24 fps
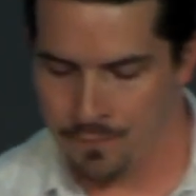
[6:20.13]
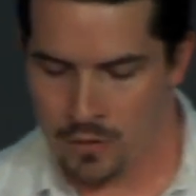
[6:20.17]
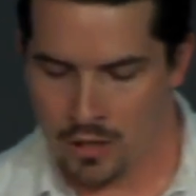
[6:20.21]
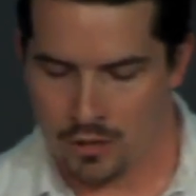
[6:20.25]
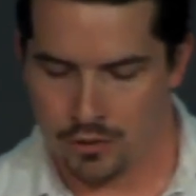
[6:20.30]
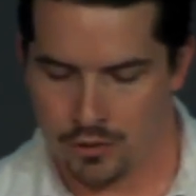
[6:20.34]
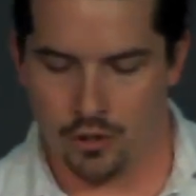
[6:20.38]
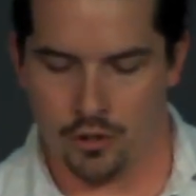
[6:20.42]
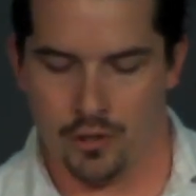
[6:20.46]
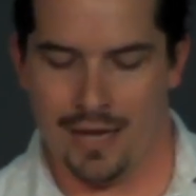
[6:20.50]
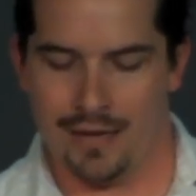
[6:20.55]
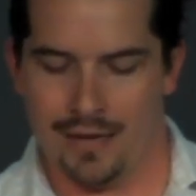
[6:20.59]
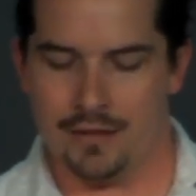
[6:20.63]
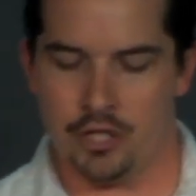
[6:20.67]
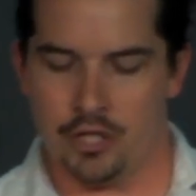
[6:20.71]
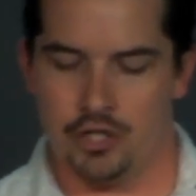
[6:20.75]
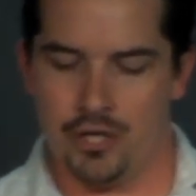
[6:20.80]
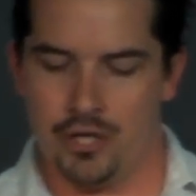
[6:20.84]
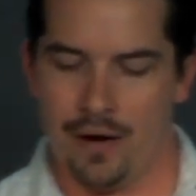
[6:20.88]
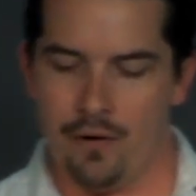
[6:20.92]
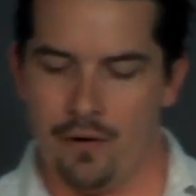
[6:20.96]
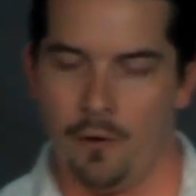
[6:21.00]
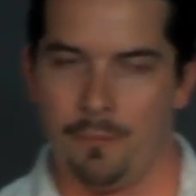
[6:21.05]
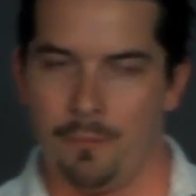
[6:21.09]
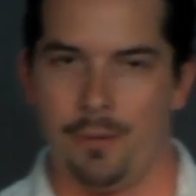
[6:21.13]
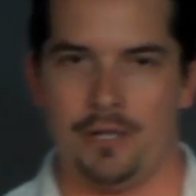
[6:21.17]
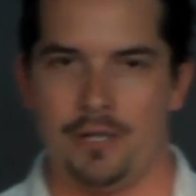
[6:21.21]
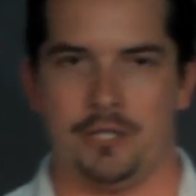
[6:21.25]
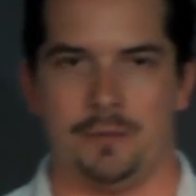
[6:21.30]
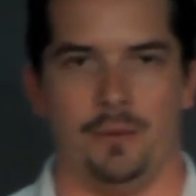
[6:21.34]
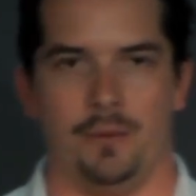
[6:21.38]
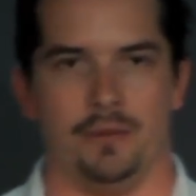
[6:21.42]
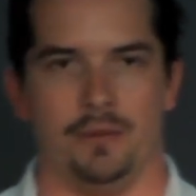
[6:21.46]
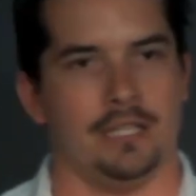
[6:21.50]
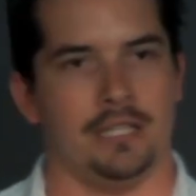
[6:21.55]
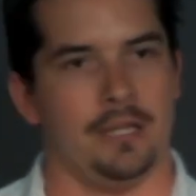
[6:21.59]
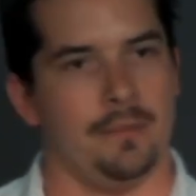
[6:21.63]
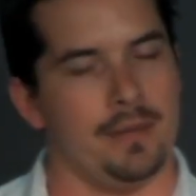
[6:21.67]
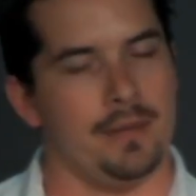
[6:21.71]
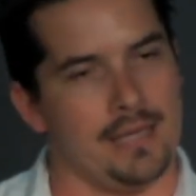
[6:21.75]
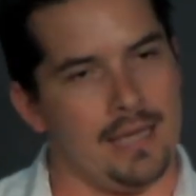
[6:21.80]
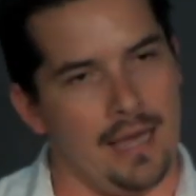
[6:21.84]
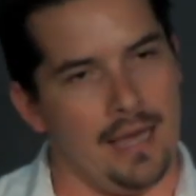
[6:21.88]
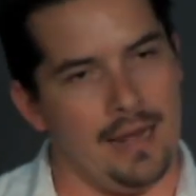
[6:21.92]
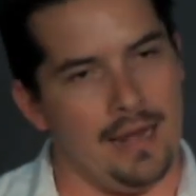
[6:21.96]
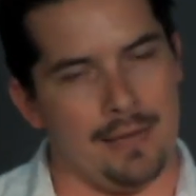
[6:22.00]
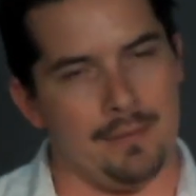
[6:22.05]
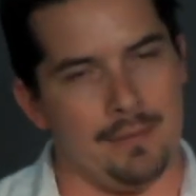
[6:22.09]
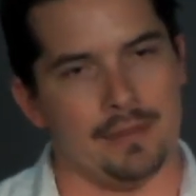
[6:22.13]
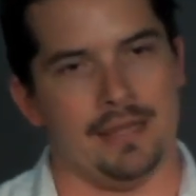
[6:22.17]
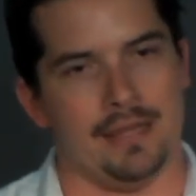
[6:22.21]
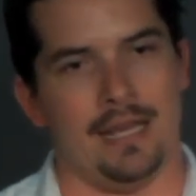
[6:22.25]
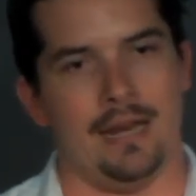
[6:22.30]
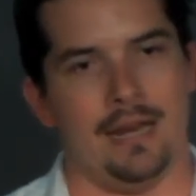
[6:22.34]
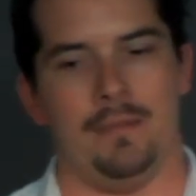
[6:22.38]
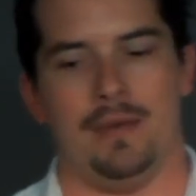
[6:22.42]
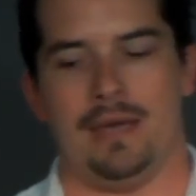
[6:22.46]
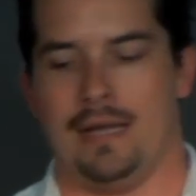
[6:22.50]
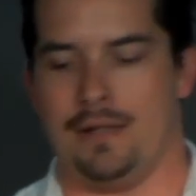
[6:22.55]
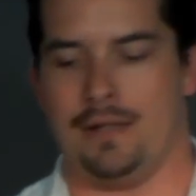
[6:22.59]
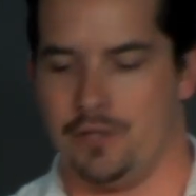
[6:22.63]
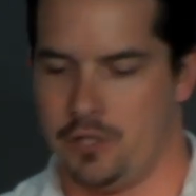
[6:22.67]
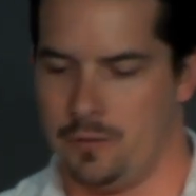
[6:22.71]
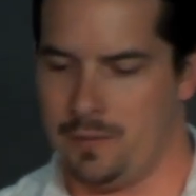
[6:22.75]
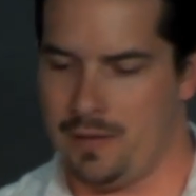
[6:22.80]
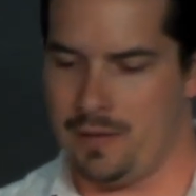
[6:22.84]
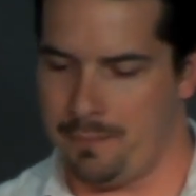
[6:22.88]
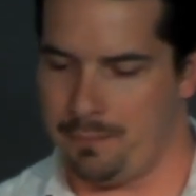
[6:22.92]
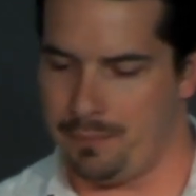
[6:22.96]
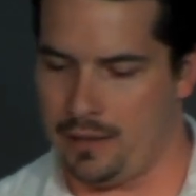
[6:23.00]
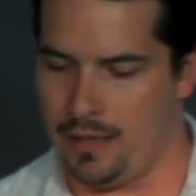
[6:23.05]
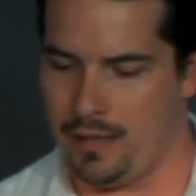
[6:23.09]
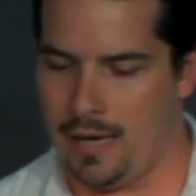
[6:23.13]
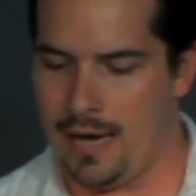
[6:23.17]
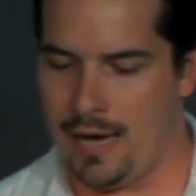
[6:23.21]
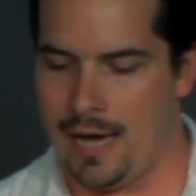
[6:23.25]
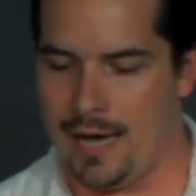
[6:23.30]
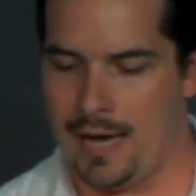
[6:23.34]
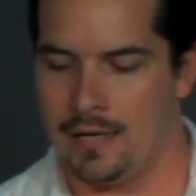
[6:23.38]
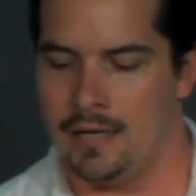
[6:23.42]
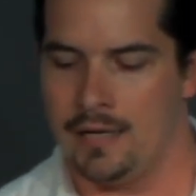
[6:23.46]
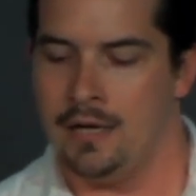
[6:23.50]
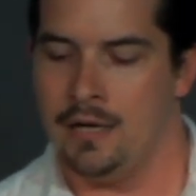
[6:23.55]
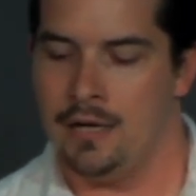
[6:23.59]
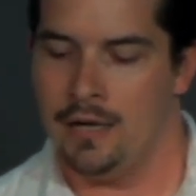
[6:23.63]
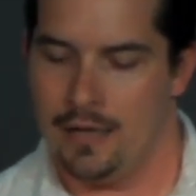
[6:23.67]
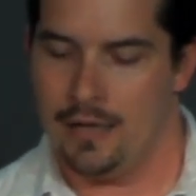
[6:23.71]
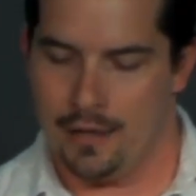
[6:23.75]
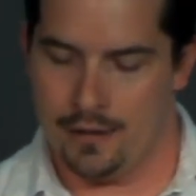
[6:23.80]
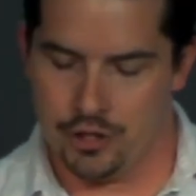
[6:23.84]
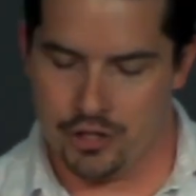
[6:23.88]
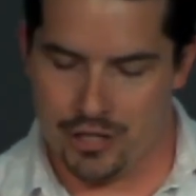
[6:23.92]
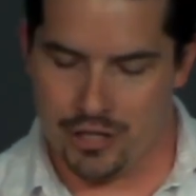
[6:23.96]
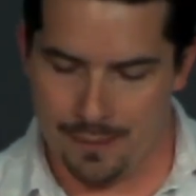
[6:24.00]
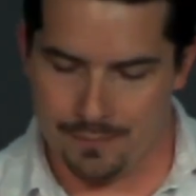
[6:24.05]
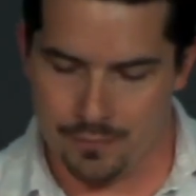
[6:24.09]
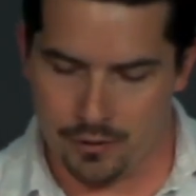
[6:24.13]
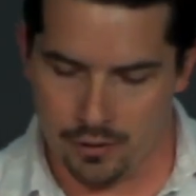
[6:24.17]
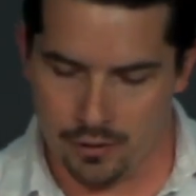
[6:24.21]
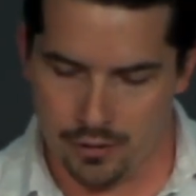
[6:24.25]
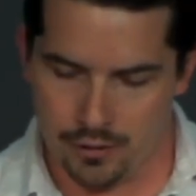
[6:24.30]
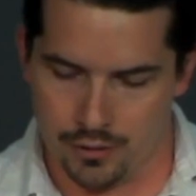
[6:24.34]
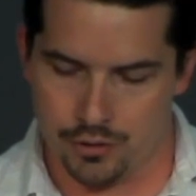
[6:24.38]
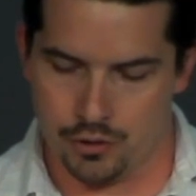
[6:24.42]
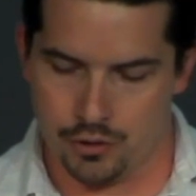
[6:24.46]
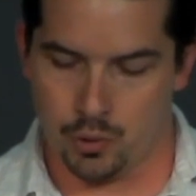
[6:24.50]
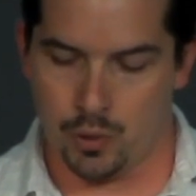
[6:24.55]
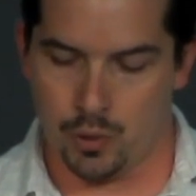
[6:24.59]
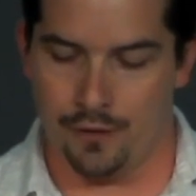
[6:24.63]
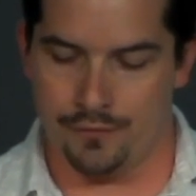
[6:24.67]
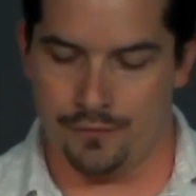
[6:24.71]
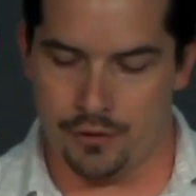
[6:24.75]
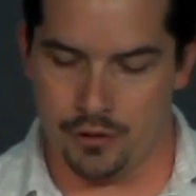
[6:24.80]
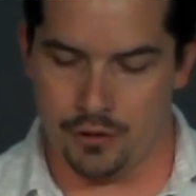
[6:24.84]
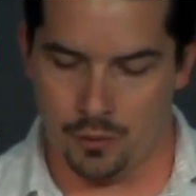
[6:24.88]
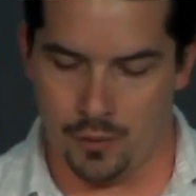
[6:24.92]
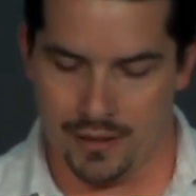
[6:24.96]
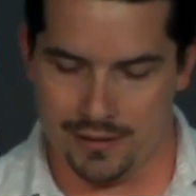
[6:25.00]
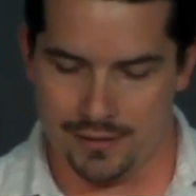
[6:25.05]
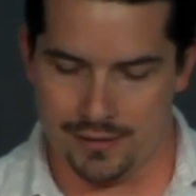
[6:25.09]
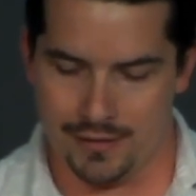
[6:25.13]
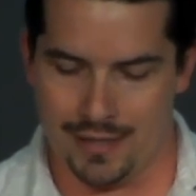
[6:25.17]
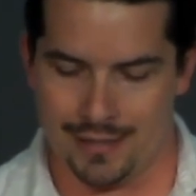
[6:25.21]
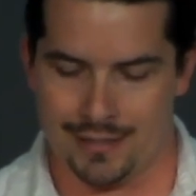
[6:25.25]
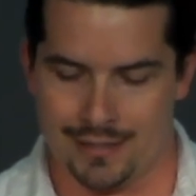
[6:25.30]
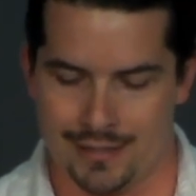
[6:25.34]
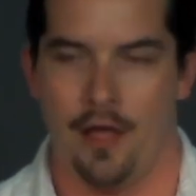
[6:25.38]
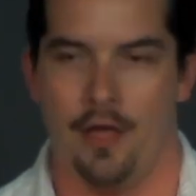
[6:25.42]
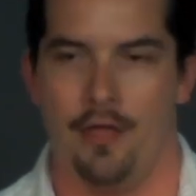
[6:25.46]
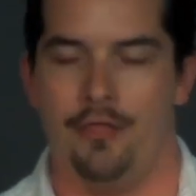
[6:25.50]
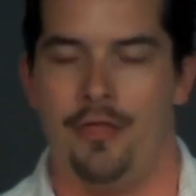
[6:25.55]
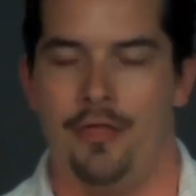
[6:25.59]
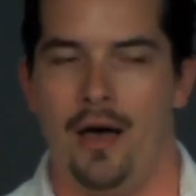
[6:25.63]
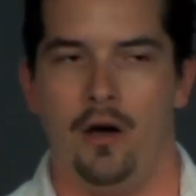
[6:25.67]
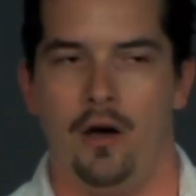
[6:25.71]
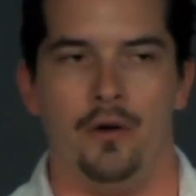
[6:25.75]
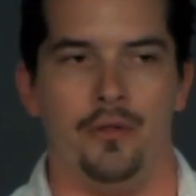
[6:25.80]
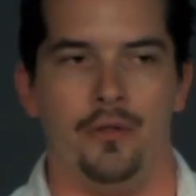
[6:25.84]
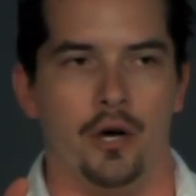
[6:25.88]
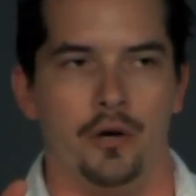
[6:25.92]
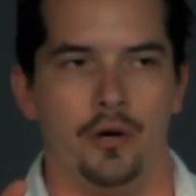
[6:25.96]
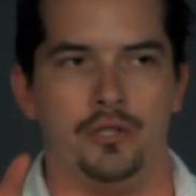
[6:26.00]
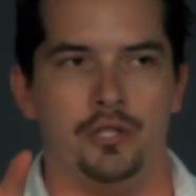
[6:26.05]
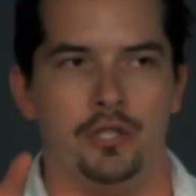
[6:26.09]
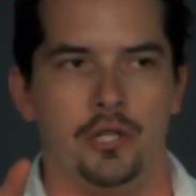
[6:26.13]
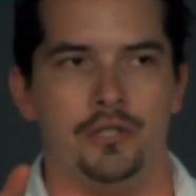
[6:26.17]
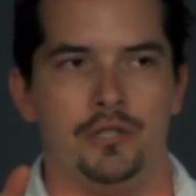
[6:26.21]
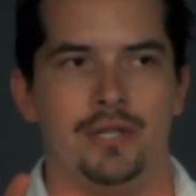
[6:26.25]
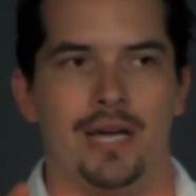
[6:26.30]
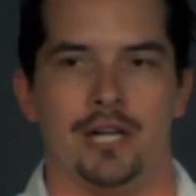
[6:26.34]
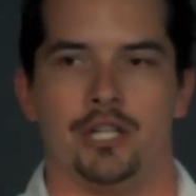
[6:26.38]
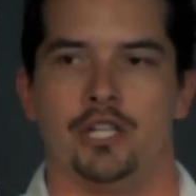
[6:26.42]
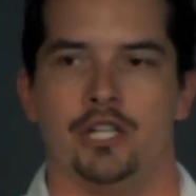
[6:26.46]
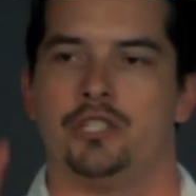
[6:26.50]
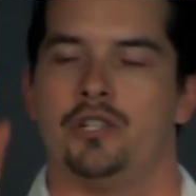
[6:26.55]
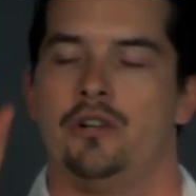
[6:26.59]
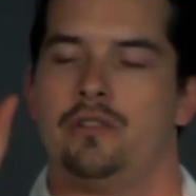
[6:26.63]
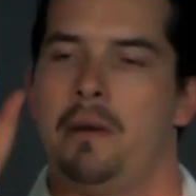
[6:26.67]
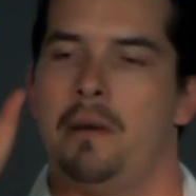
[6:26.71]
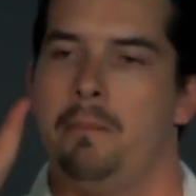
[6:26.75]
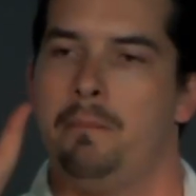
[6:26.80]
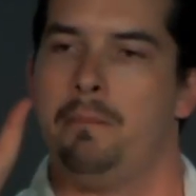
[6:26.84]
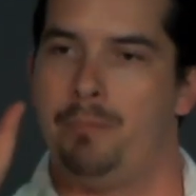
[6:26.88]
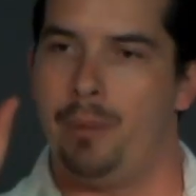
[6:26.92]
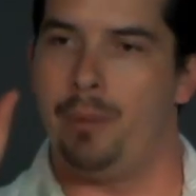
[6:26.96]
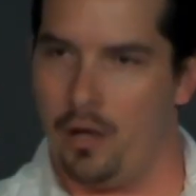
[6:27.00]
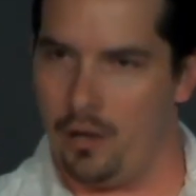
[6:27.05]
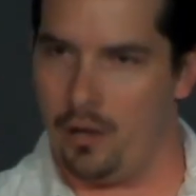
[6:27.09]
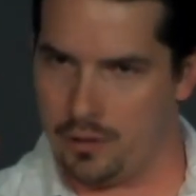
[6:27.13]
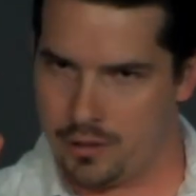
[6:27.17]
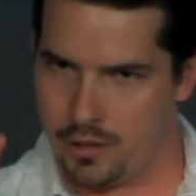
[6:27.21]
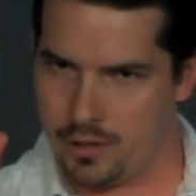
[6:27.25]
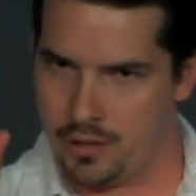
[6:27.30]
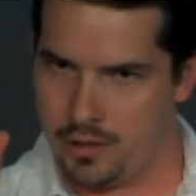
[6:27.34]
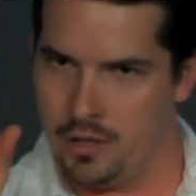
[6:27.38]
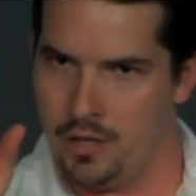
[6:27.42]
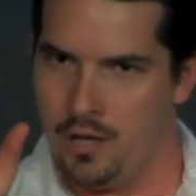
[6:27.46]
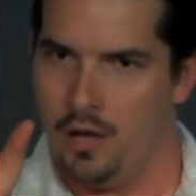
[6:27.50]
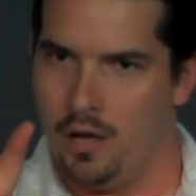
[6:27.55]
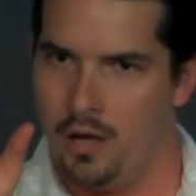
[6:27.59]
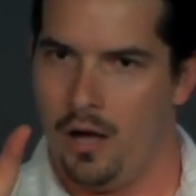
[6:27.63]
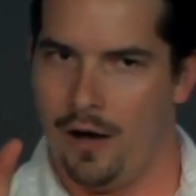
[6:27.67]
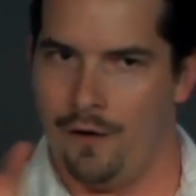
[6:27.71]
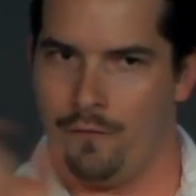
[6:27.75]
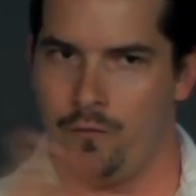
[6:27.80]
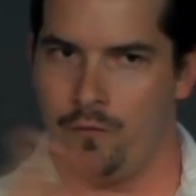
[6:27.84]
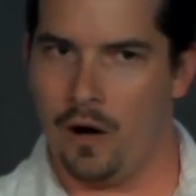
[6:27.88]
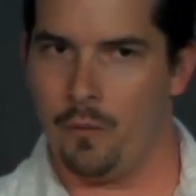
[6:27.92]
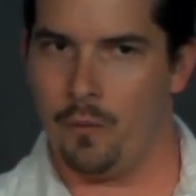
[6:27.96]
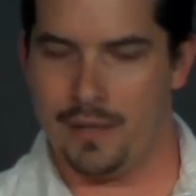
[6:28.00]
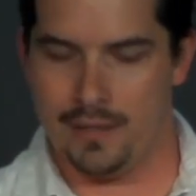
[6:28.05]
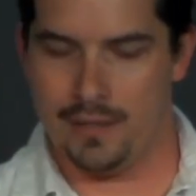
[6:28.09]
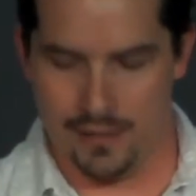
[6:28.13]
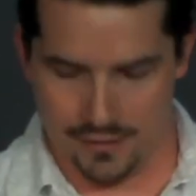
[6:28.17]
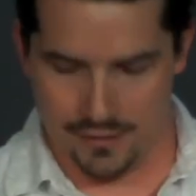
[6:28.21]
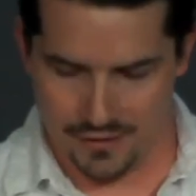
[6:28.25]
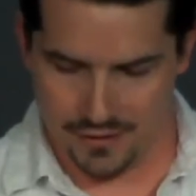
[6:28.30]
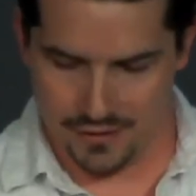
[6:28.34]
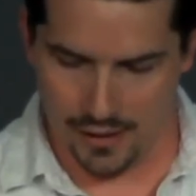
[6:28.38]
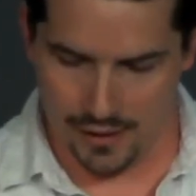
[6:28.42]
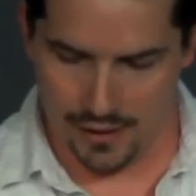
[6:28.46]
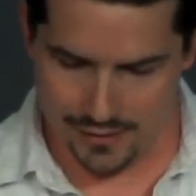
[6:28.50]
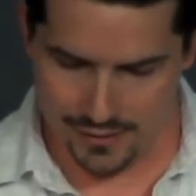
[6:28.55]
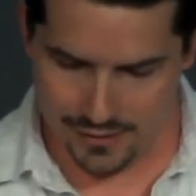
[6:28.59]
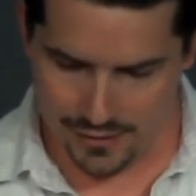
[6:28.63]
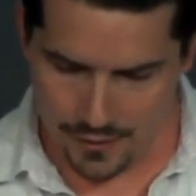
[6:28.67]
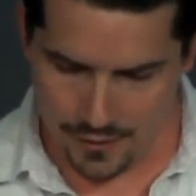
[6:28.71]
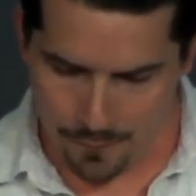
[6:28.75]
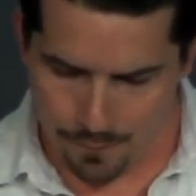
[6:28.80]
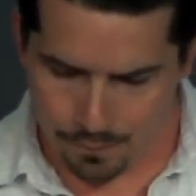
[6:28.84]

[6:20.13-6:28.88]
So you had the general principles at the beginning, but then it begins to be applied in chapters 12 through 26. Those two sections are the bulk of what we discussed.